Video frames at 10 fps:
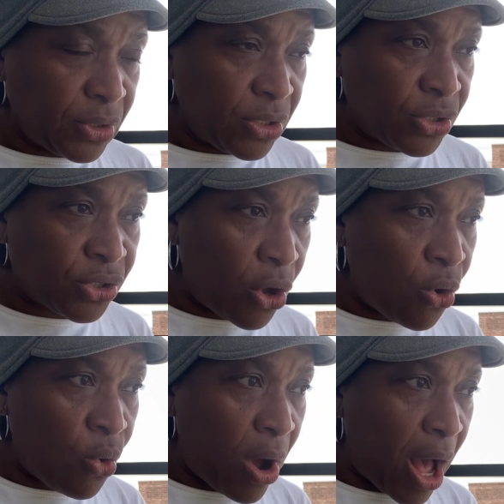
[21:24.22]

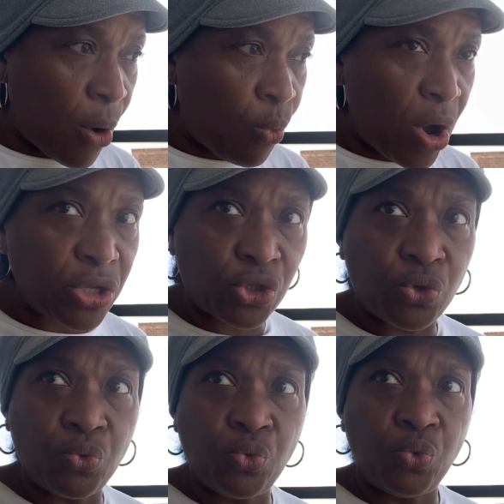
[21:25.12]
so I want
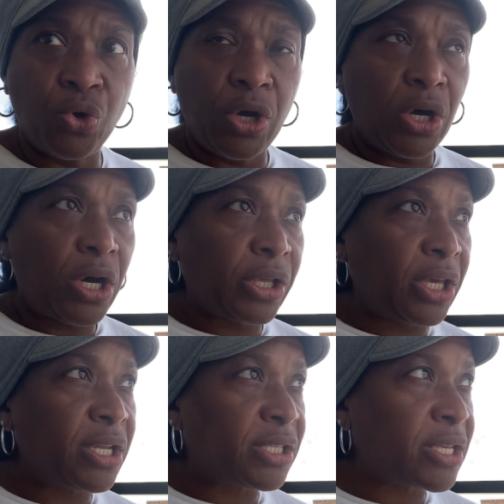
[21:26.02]
to,
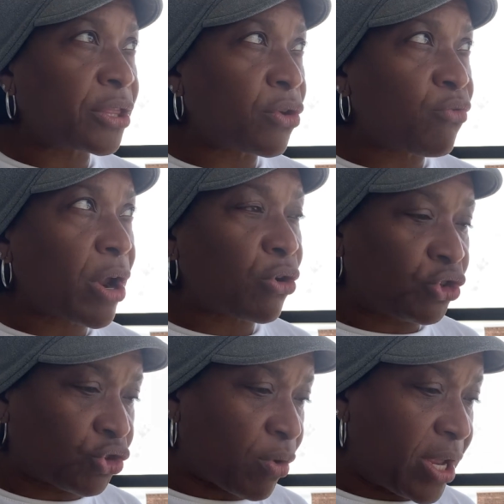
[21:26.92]
again, set the record
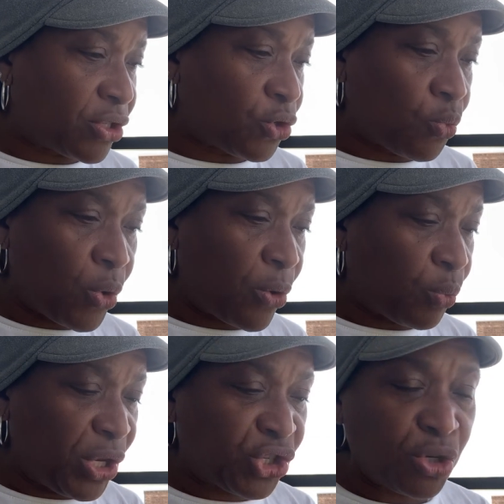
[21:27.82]
straight to what
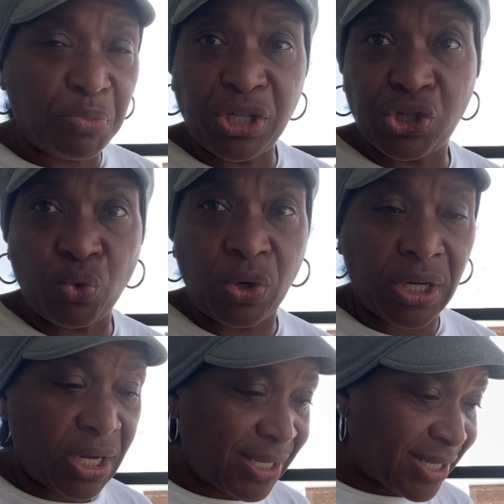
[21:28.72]
we should be doing
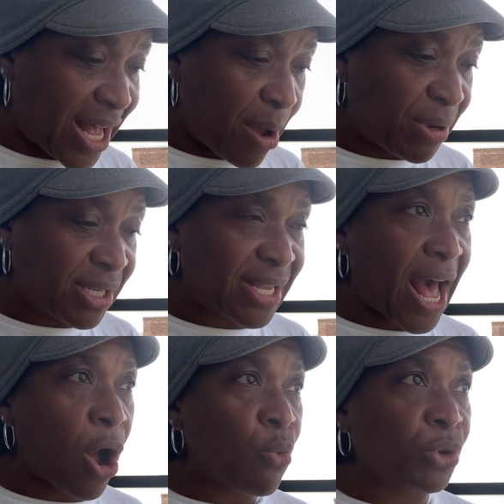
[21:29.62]
in this time and this
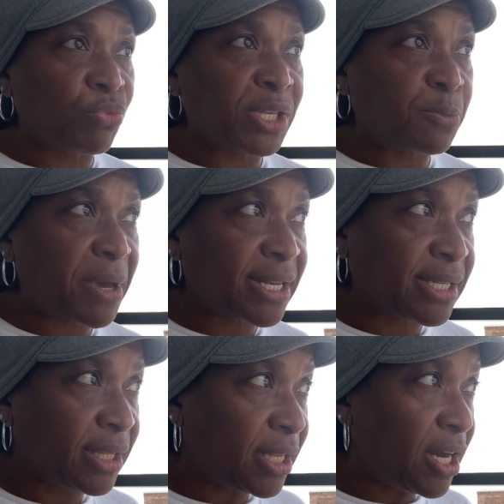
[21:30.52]
hour with respect
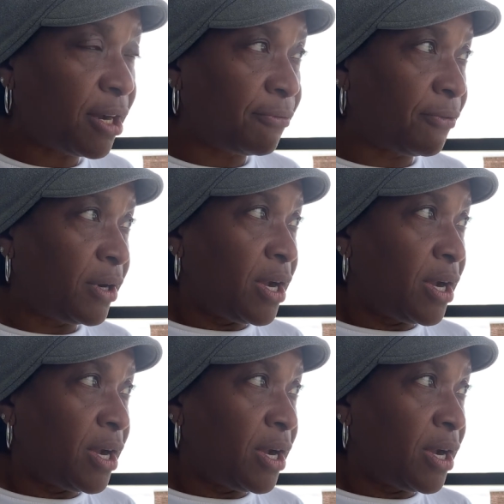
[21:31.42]
to love.